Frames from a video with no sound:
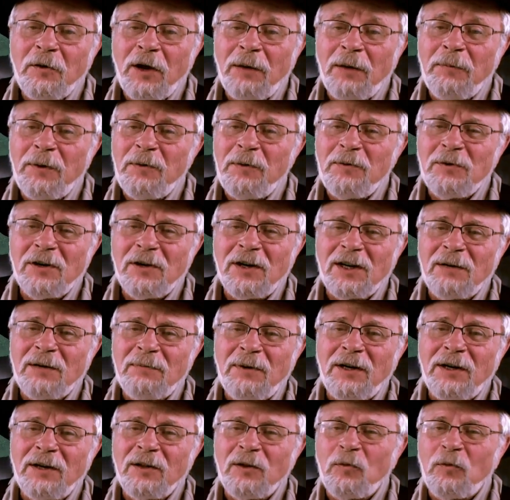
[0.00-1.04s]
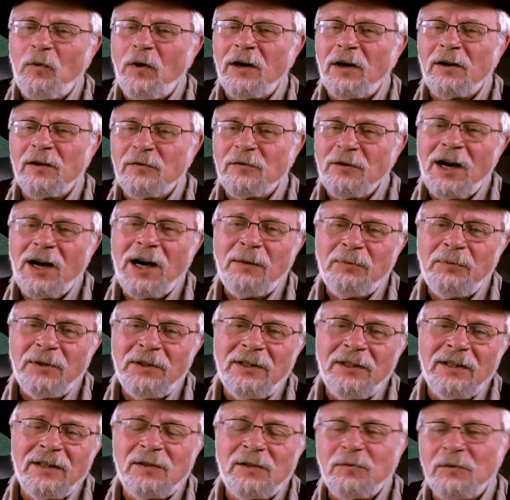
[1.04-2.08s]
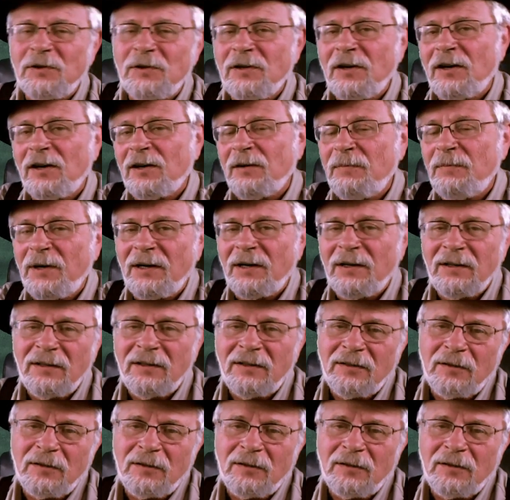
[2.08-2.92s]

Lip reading: I mean, we talk about the water droplets, we talk about,